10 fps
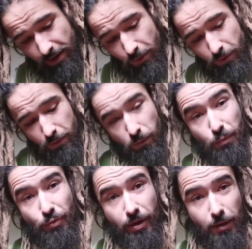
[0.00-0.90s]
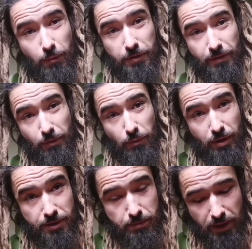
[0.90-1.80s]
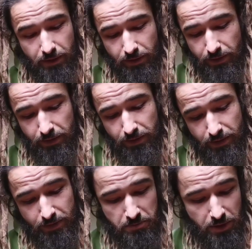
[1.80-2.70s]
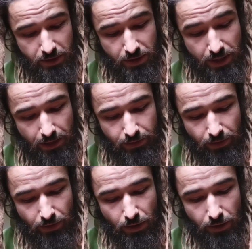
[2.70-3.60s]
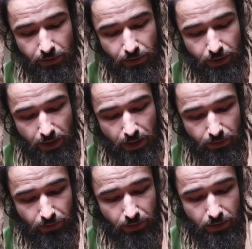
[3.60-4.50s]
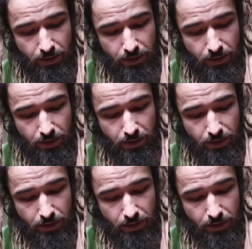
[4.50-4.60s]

anyone really wants to watch because it's it takes as long as it takes.